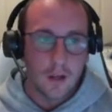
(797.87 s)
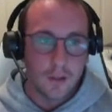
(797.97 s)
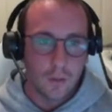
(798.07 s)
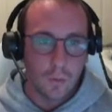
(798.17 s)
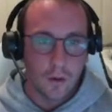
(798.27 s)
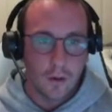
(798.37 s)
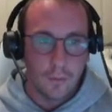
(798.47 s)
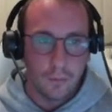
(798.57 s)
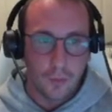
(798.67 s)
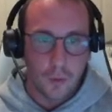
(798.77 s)
So we're going to
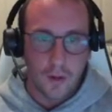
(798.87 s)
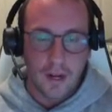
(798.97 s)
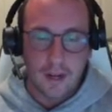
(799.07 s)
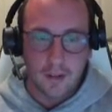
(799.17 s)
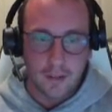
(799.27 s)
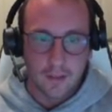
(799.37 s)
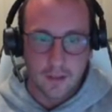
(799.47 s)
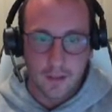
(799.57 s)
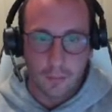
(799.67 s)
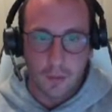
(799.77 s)
create
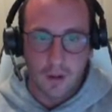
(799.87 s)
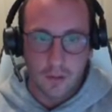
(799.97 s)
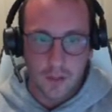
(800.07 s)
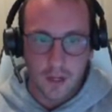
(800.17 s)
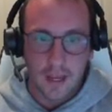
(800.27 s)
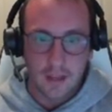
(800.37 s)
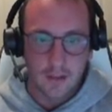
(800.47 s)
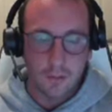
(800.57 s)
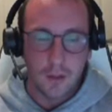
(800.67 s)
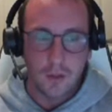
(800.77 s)
some routes to get
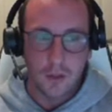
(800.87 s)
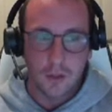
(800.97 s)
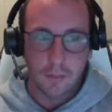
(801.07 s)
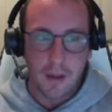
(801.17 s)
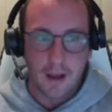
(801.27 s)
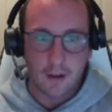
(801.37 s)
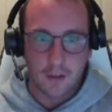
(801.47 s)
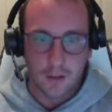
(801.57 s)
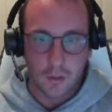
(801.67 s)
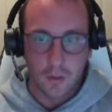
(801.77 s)
some users back
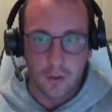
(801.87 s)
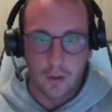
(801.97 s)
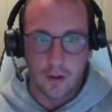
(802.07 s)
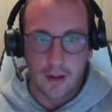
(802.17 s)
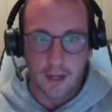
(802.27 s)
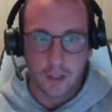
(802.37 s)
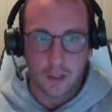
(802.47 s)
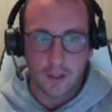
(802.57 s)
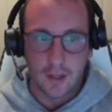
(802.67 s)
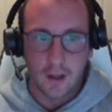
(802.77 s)
so you can
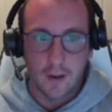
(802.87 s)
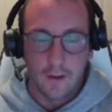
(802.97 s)
actually